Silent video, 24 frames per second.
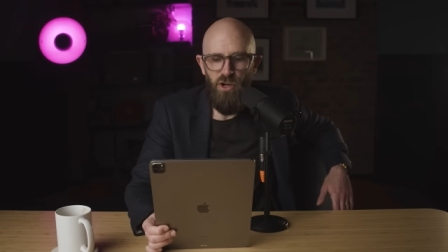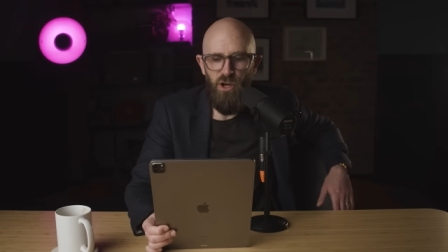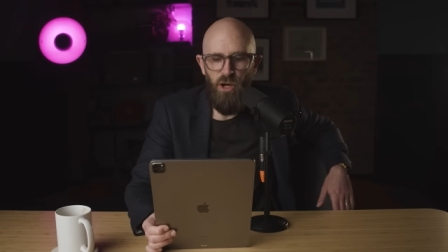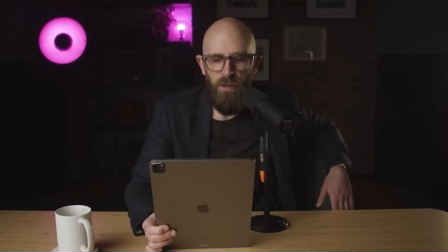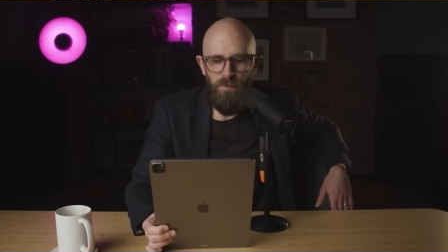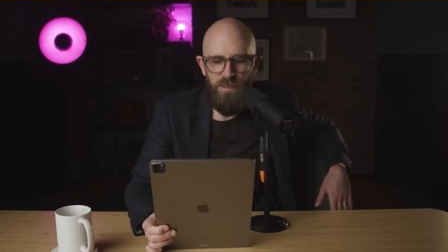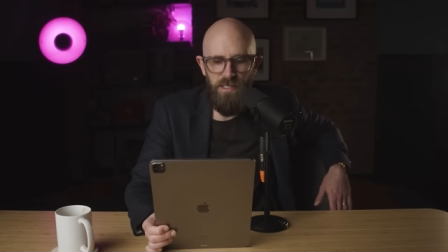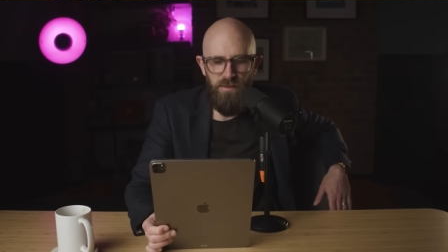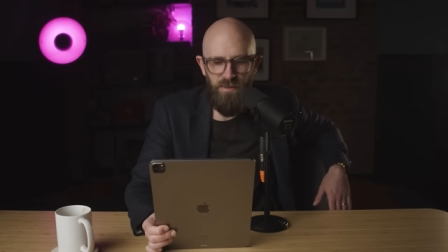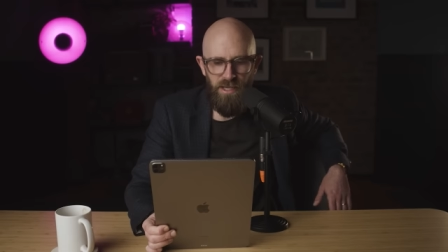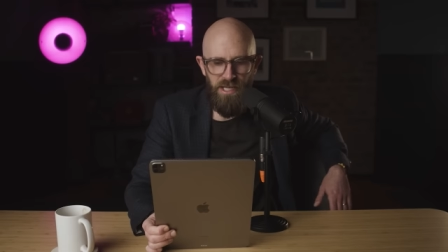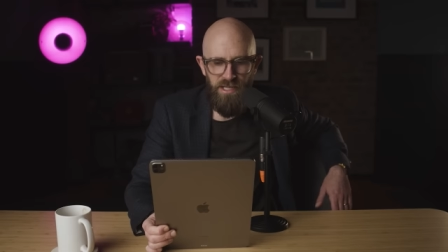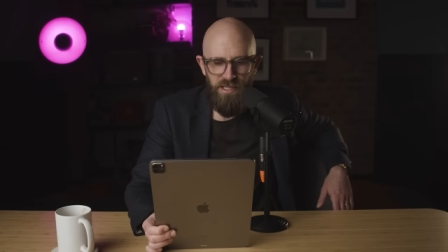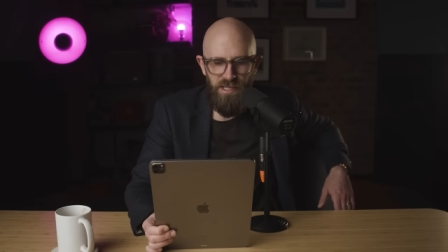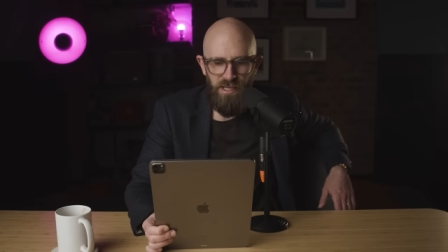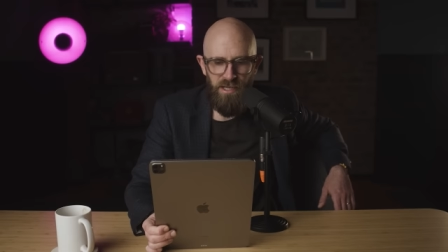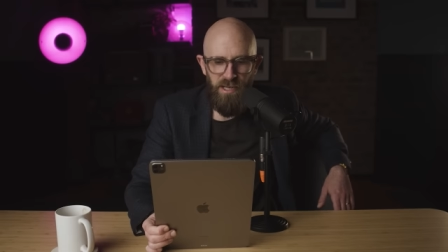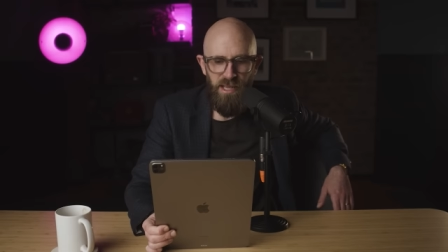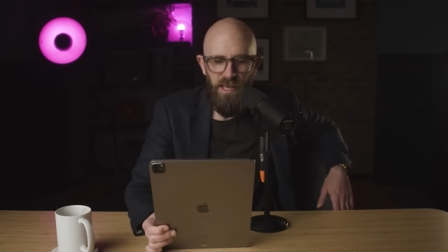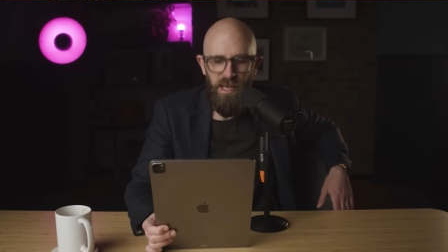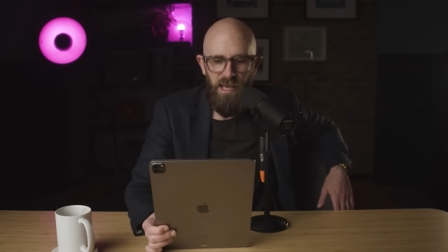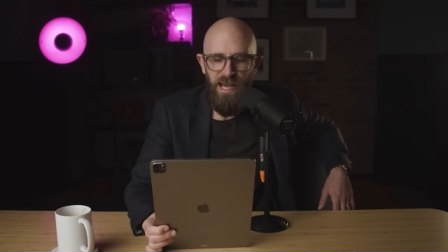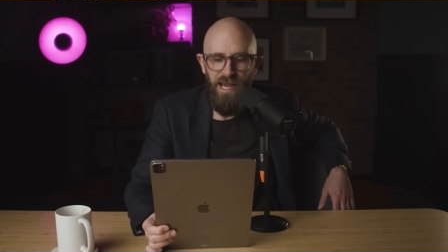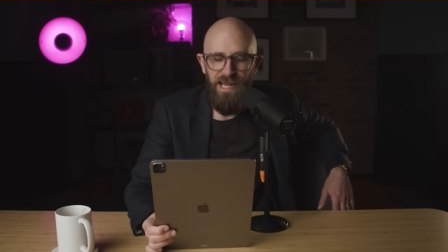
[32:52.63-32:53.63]

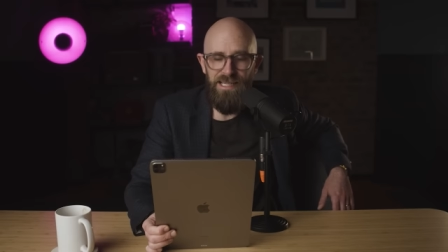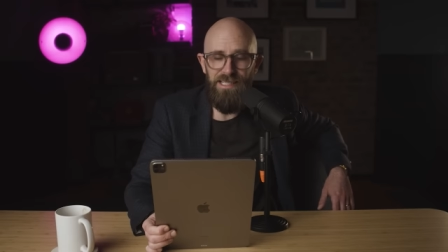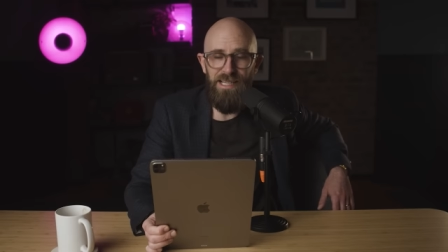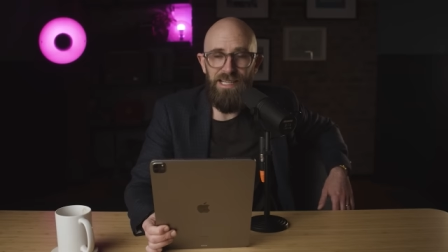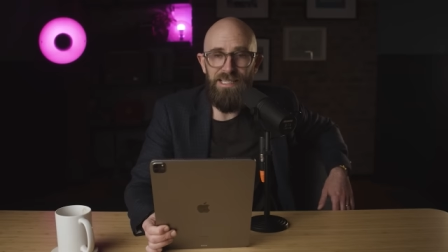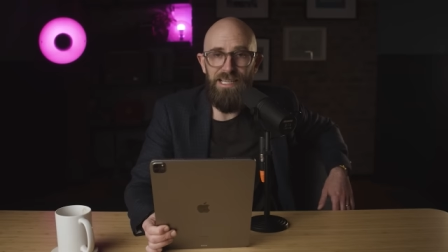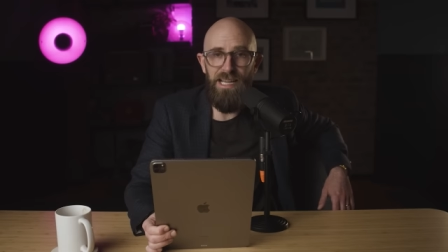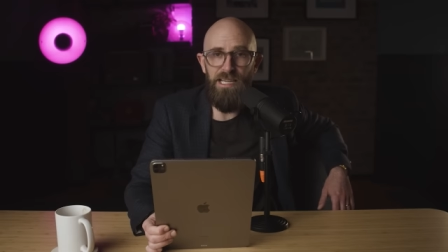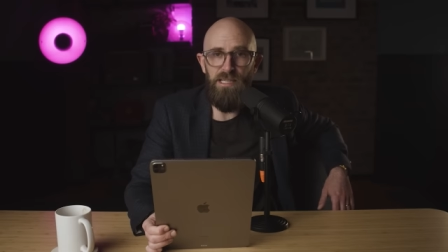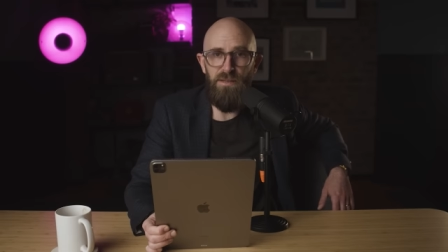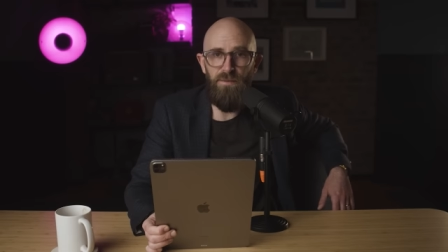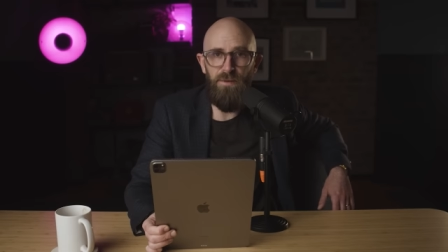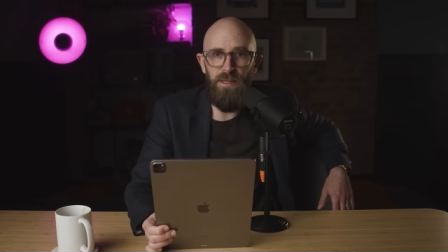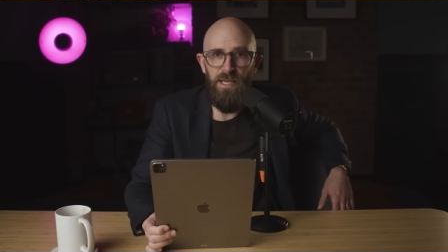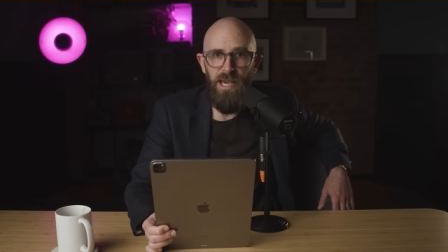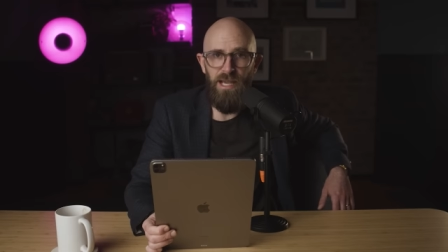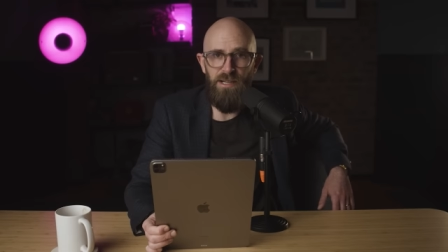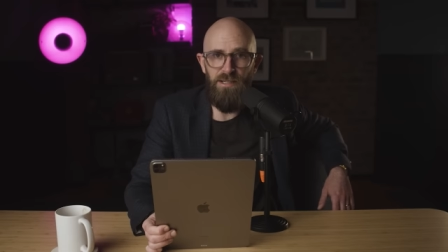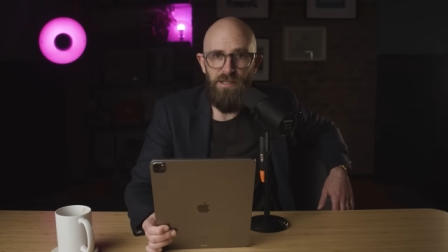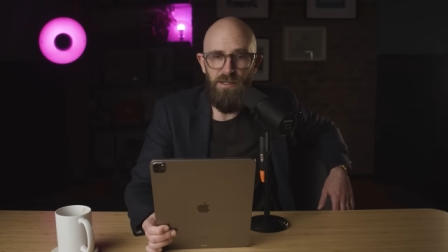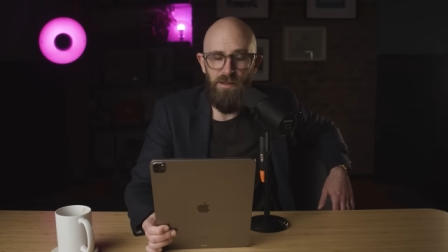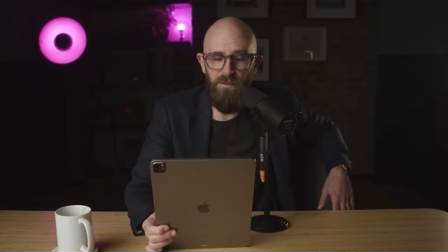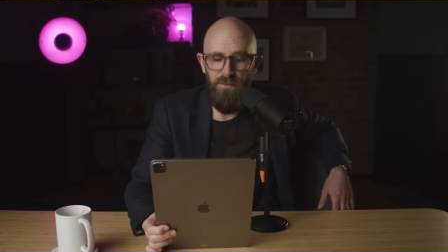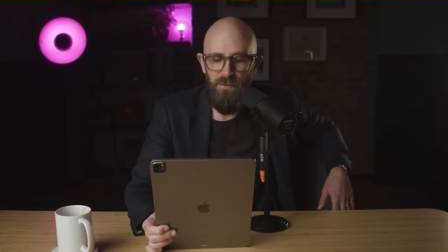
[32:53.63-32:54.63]
observation, and
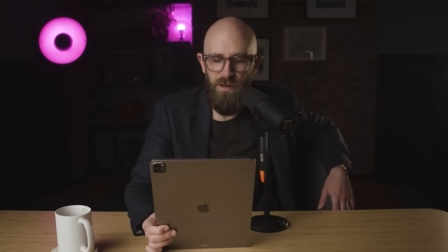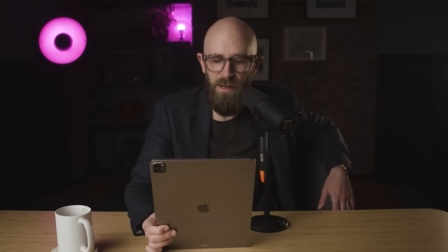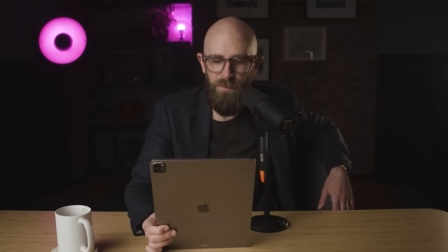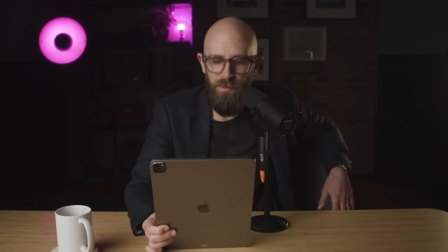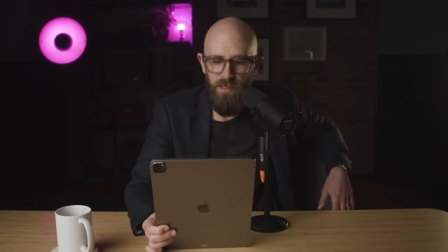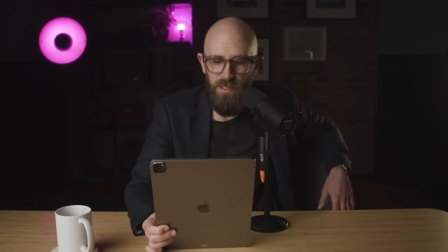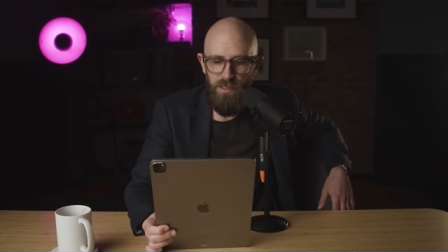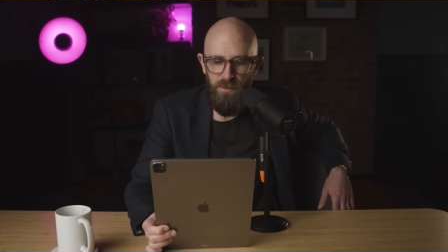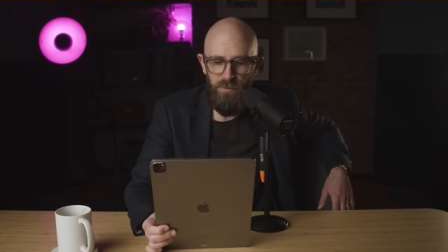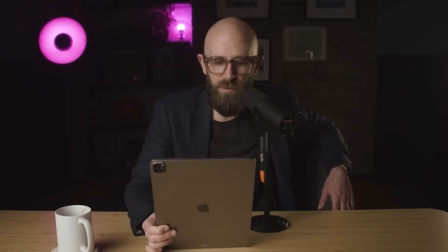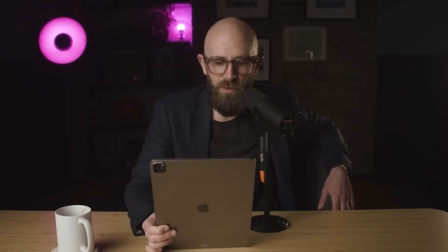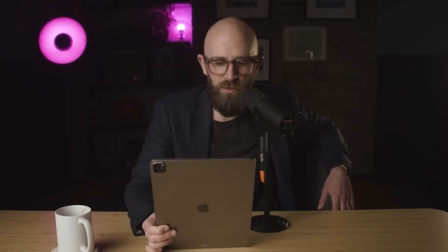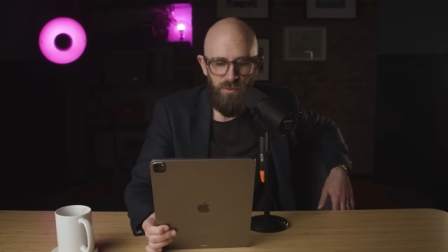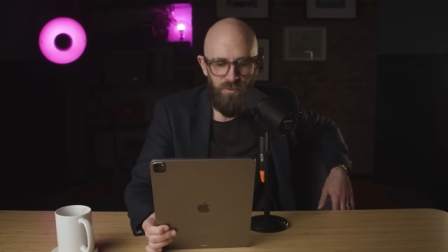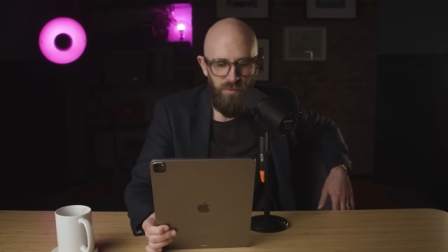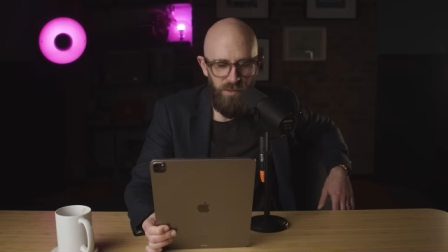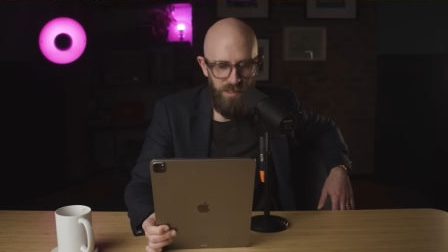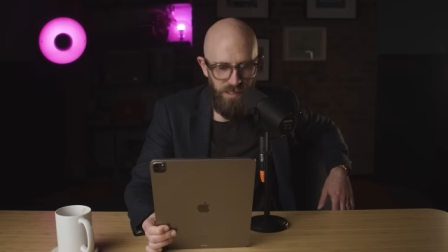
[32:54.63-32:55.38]
identification of replicable